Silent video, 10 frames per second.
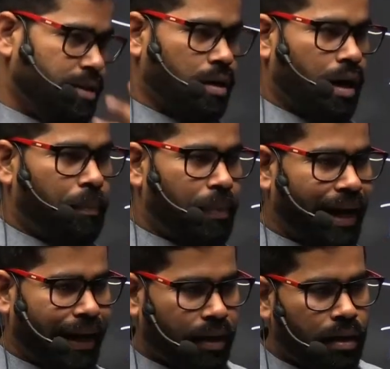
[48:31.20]

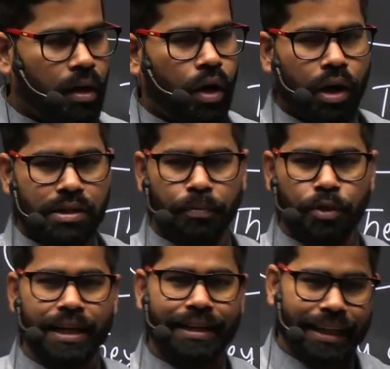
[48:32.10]
applying, or
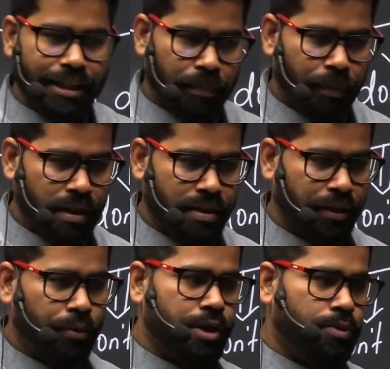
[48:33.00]
suppose that there is a person
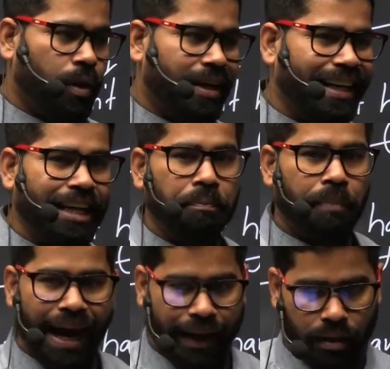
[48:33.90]
who is working in a
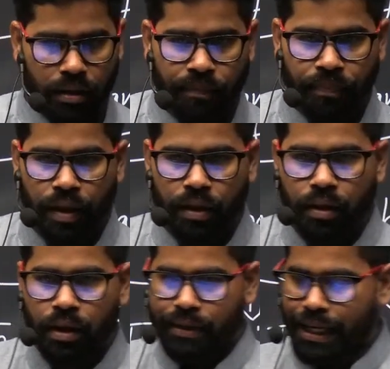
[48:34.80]
bank.
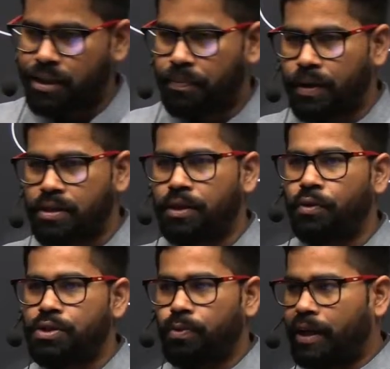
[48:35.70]
There is a person who
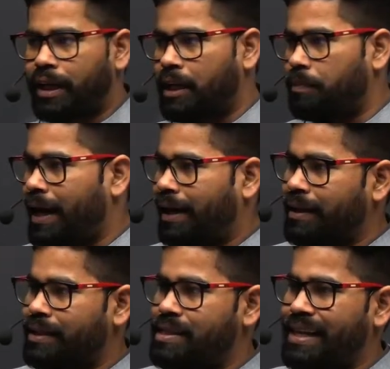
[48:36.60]
is working in a bank,
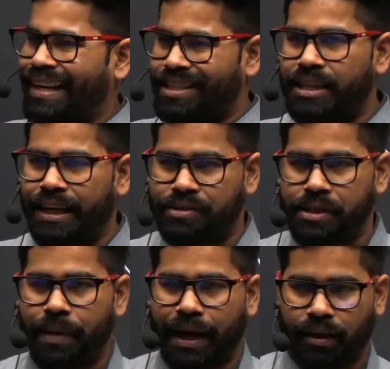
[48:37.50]
let us say
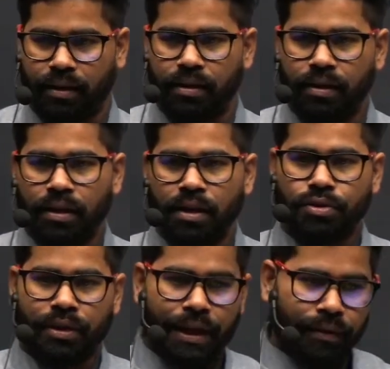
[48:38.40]
HDFC Bank.
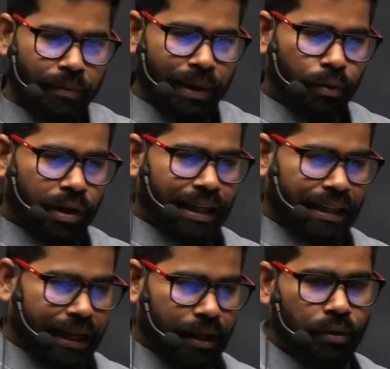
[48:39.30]
So they will be working
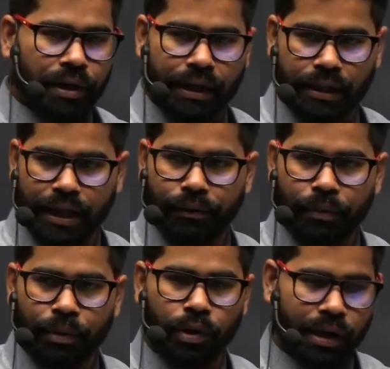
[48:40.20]
there only. They will
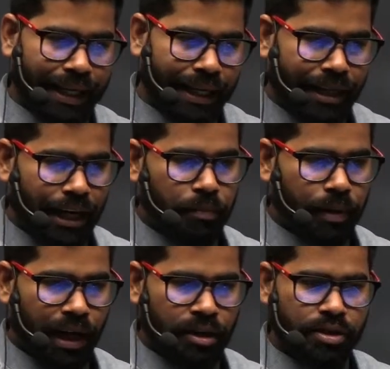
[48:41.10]
be working in that
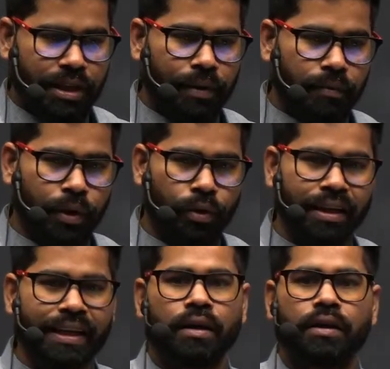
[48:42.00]
branch. They will be
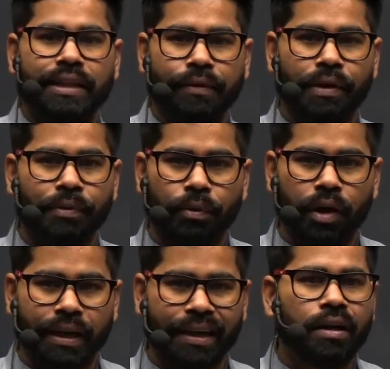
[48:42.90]

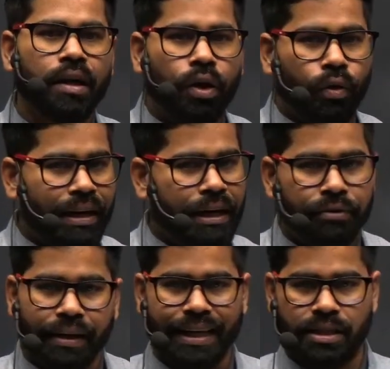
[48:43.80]
working only
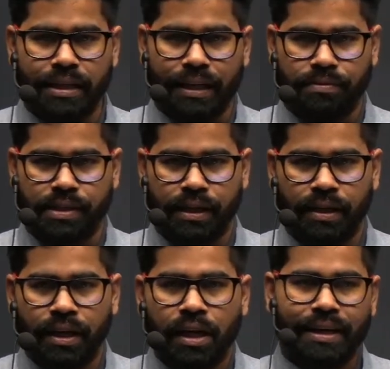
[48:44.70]
for HDFC.
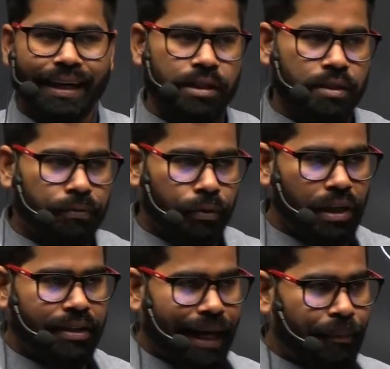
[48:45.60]
That is a
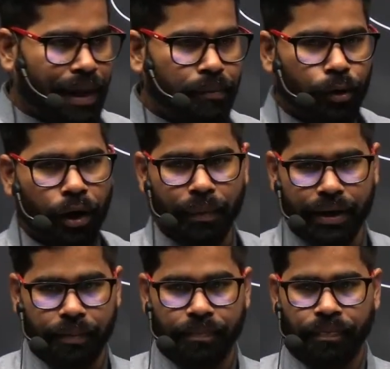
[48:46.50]
full-time
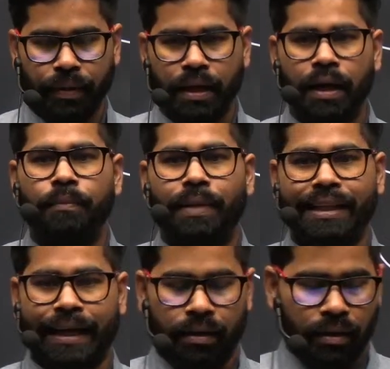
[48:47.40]
employment. But
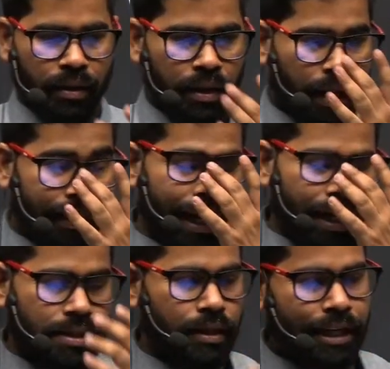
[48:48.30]
then there
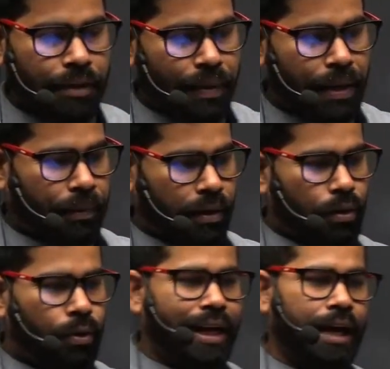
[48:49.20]
are certain people
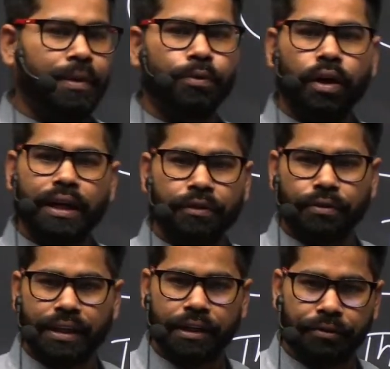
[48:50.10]
who can be working
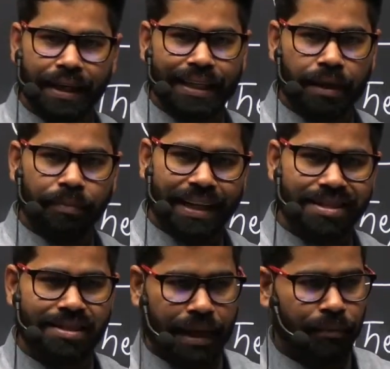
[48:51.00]
for different companies
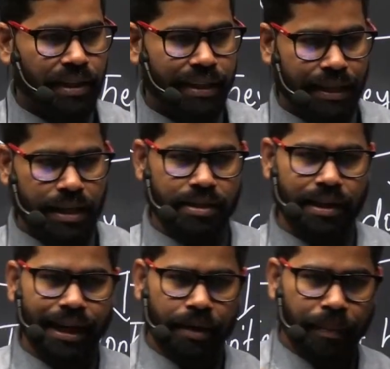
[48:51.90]
simultaneously.
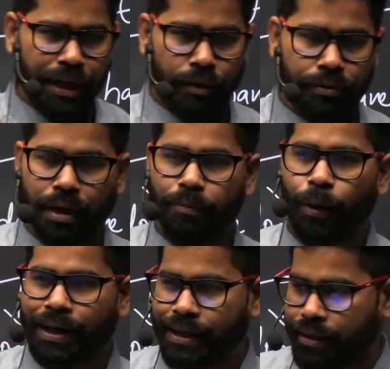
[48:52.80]
Like many of you have
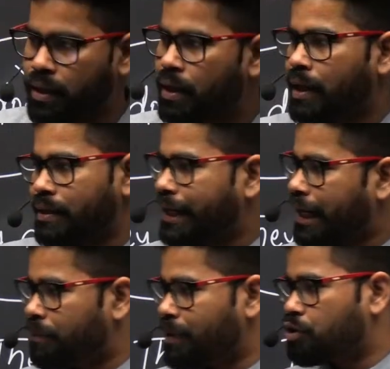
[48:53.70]
pointed, they
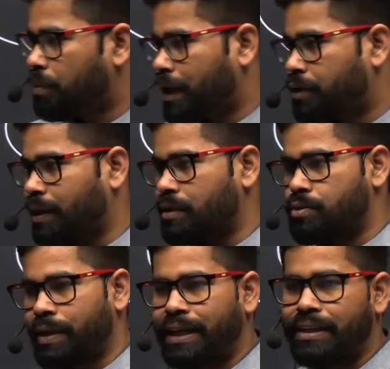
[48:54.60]
can be Zomato and
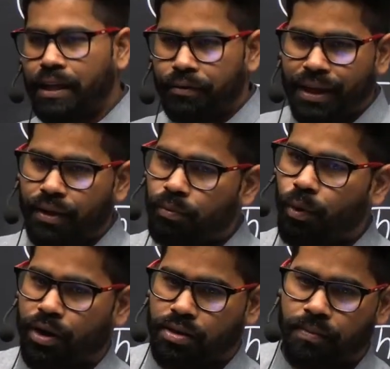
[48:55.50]
Swiggy delivery
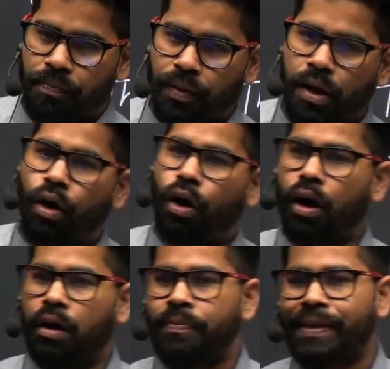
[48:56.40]
boys,
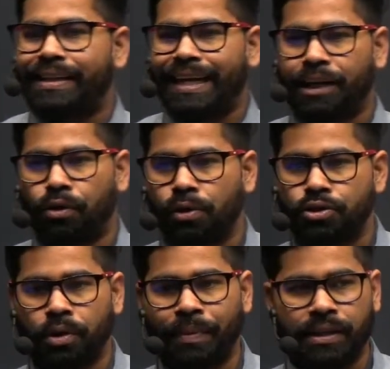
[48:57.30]
or they can
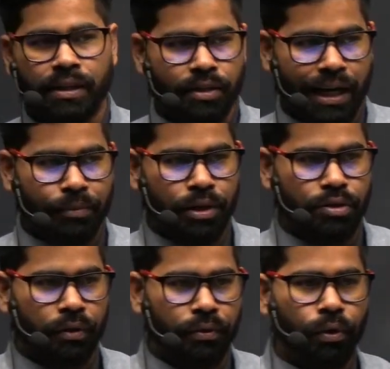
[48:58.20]
also be the drivers
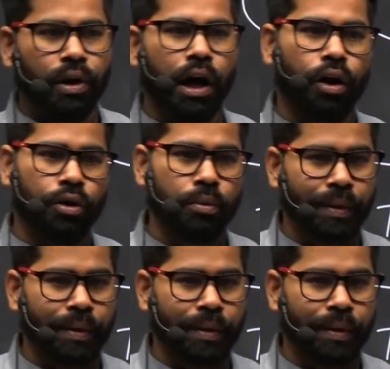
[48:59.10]
of Ola or Uber